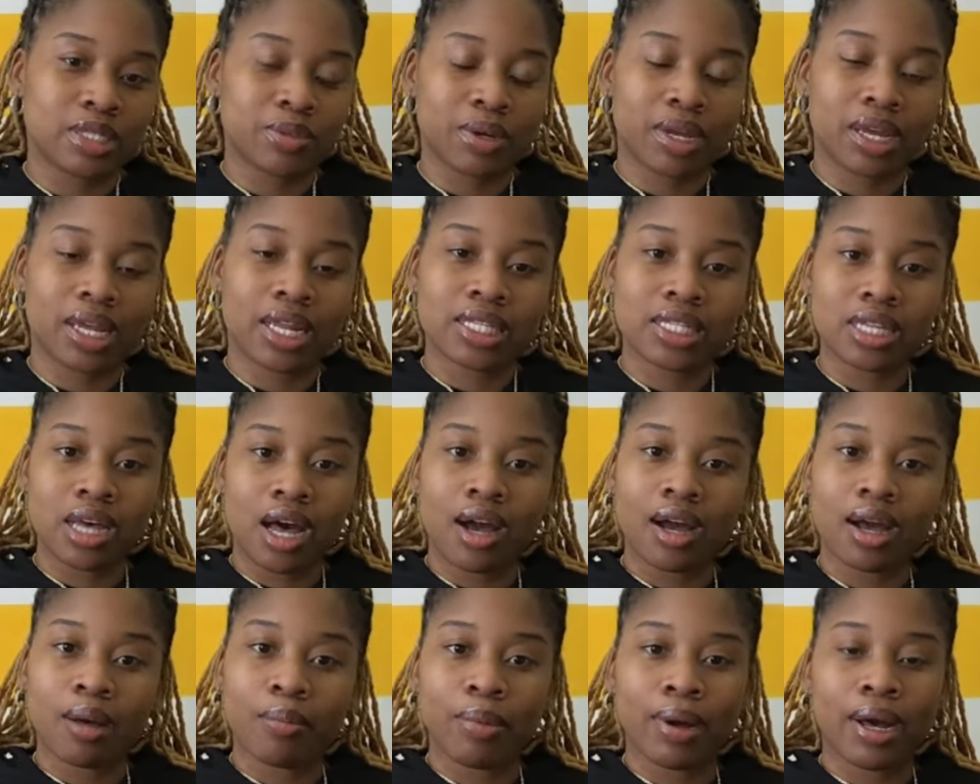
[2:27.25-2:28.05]
So we're going to
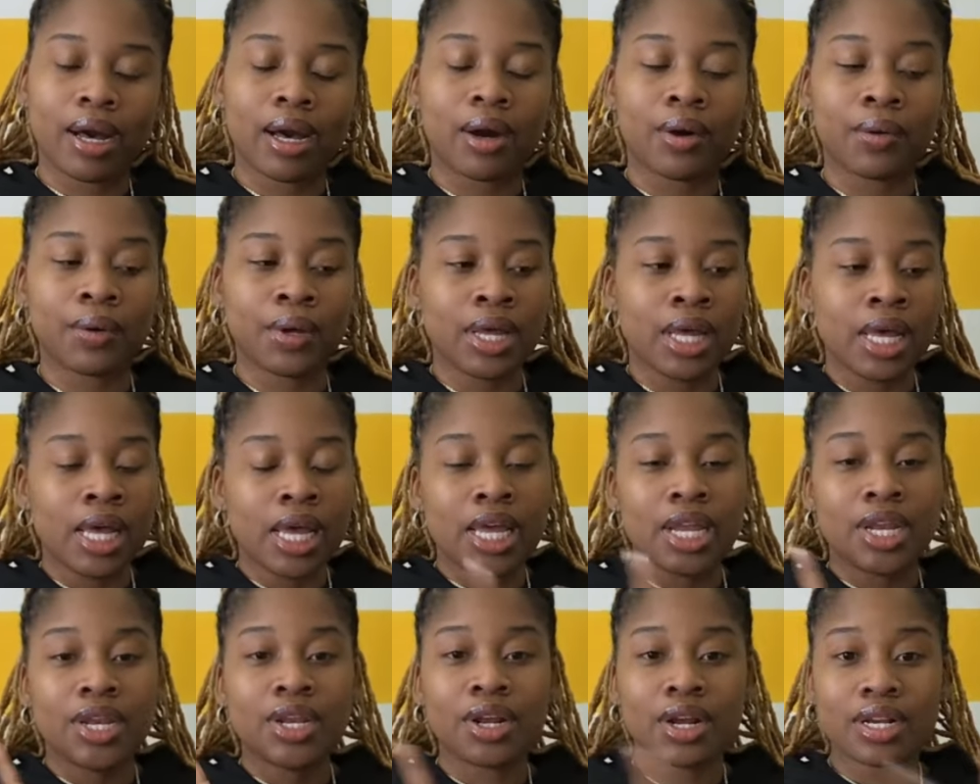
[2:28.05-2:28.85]
talk about
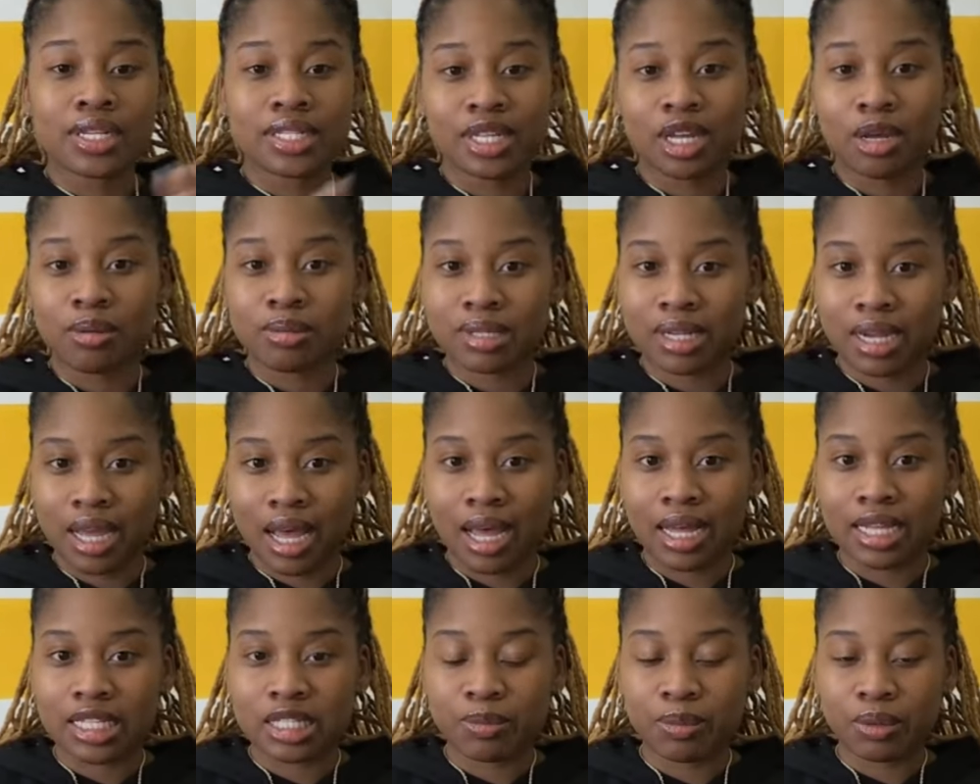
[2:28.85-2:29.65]
nursing homes and
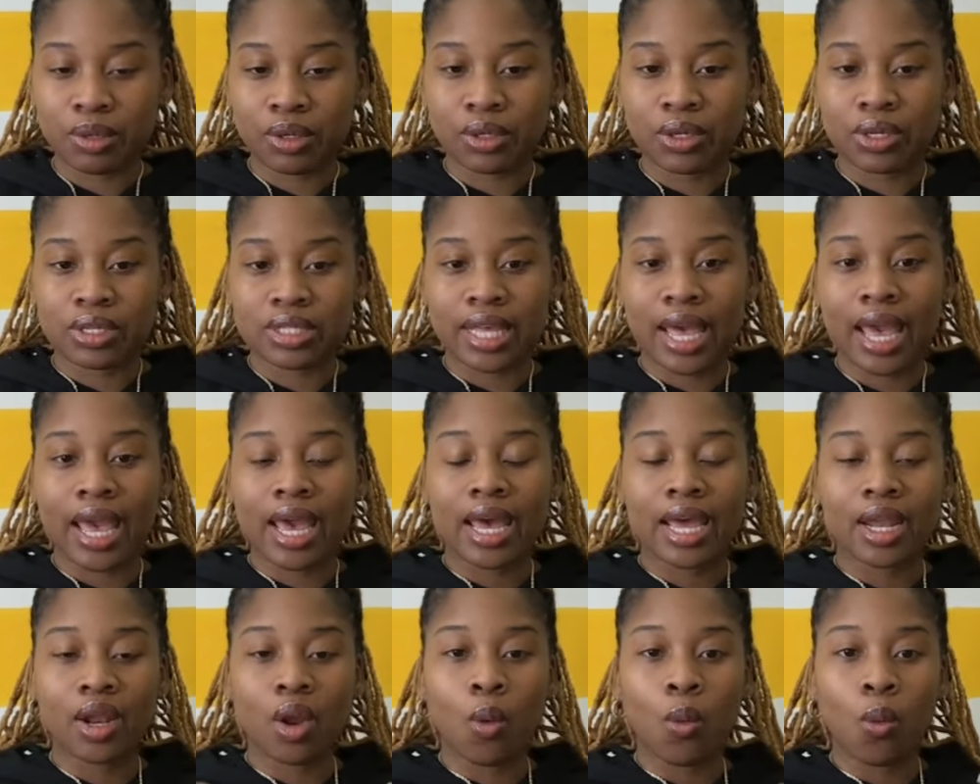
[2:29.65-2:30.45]
hospitals
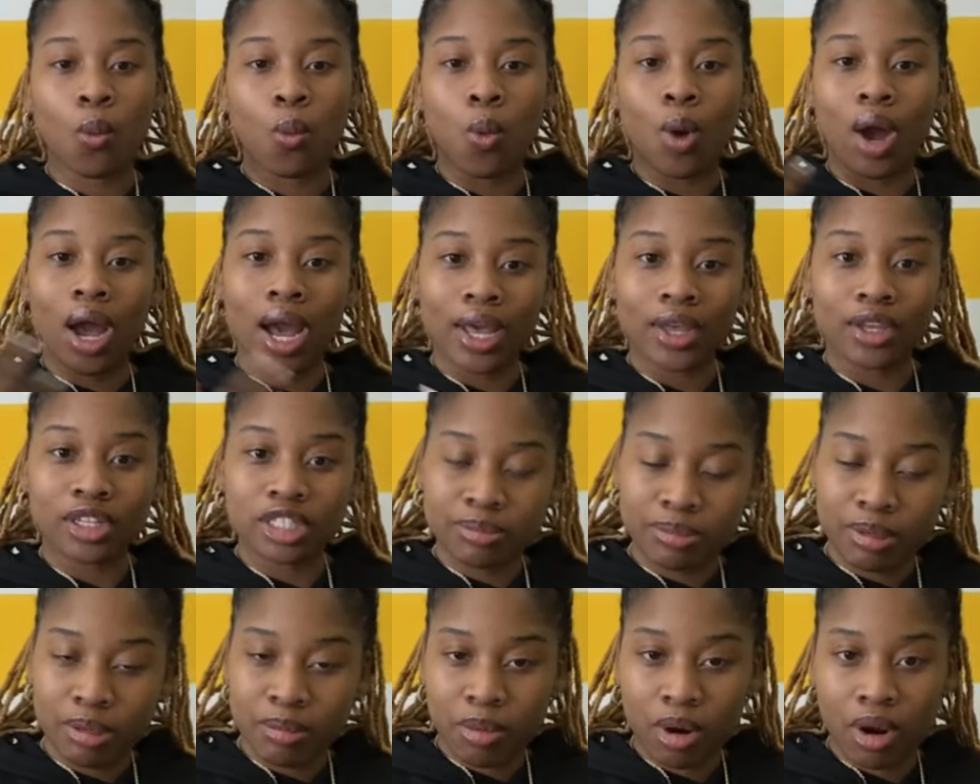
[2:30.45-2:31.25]
and why you
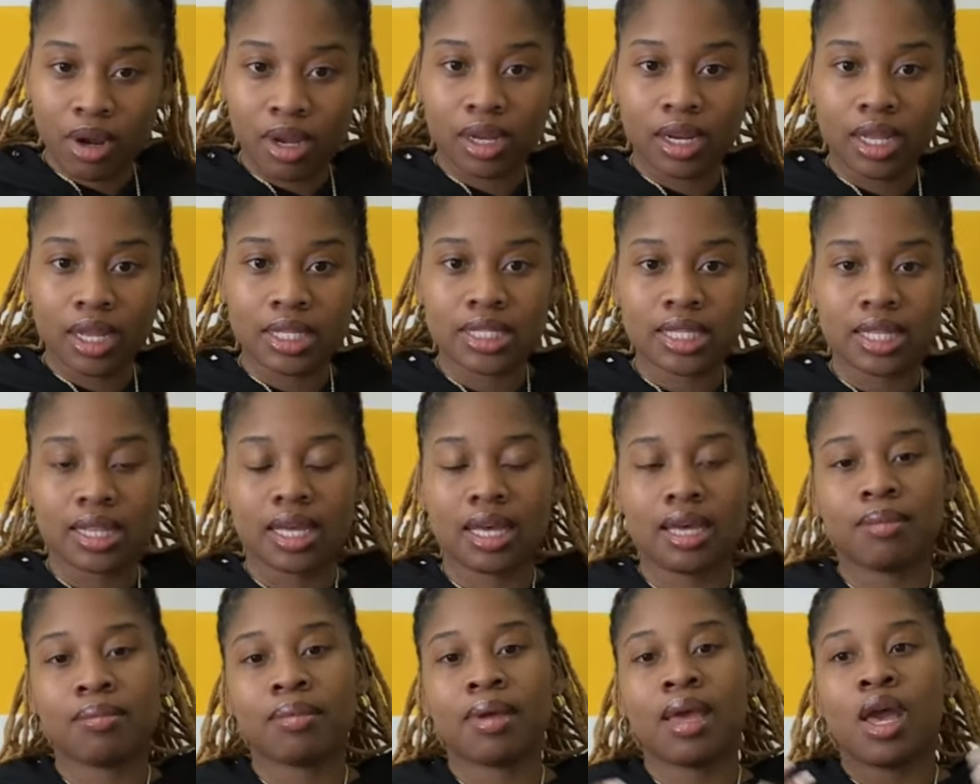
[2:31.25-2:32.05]
should be marketing
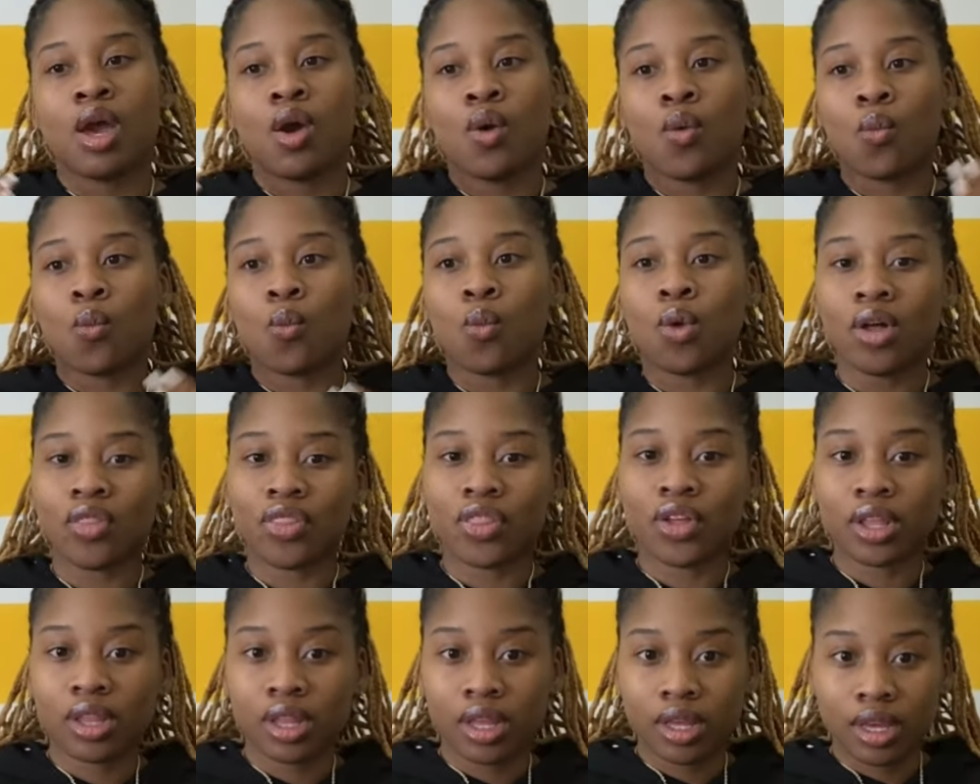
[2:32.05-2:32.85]
to them,
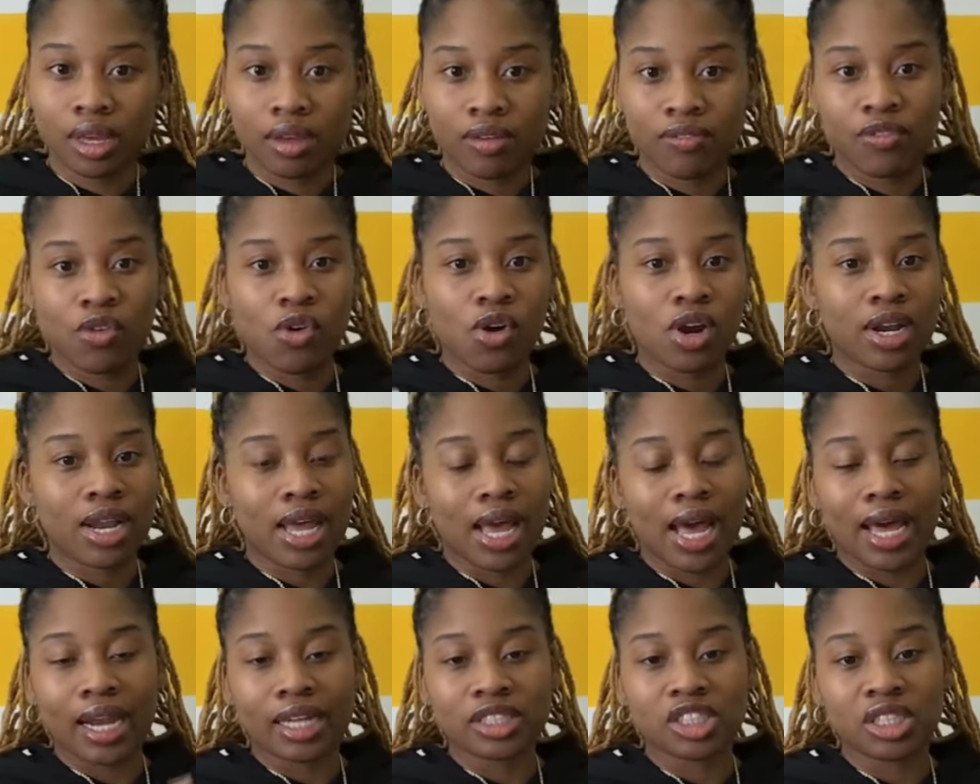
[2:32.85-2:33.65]
what they're looking for,
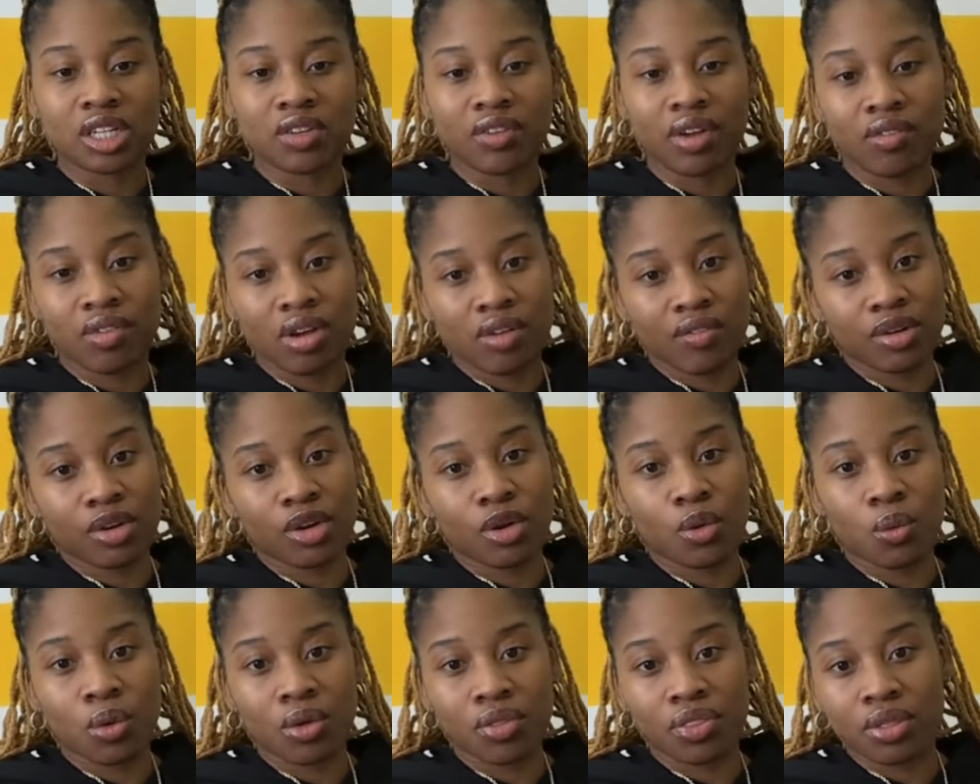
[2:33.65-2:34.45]
and how to generate
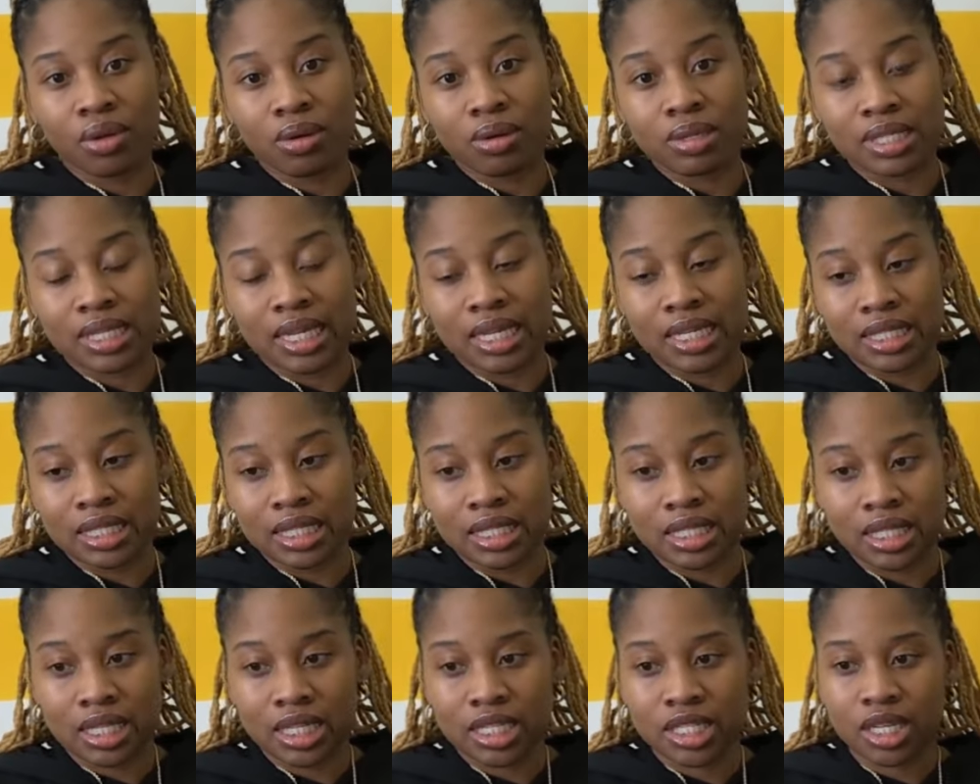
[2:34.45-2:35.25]
revenue with those
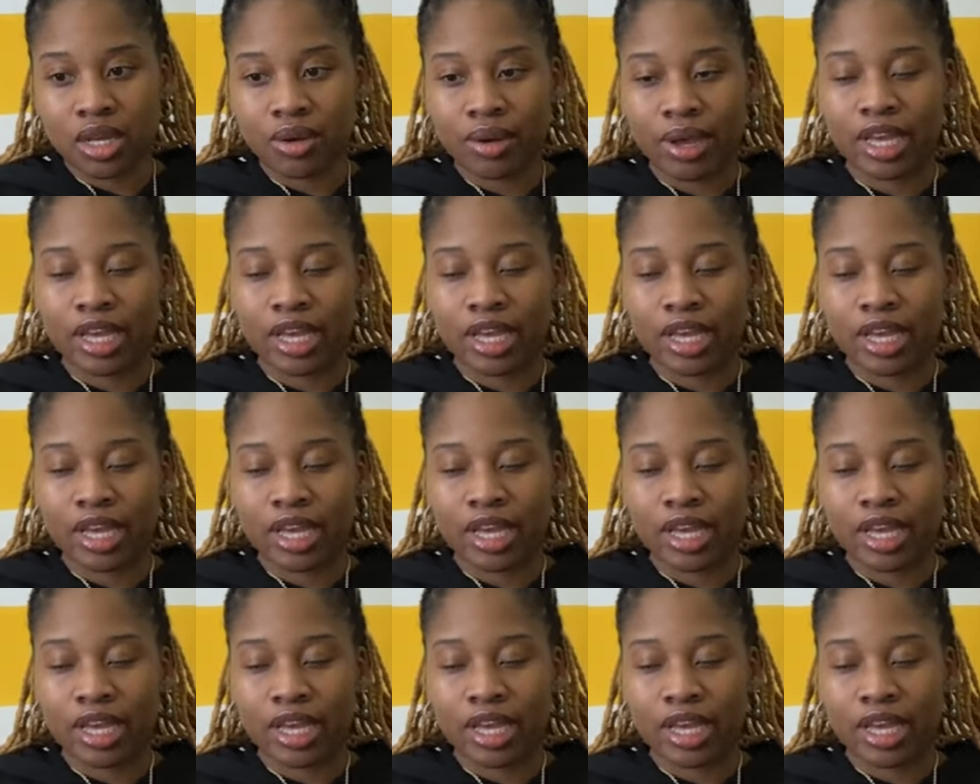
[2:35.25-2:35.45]
entities.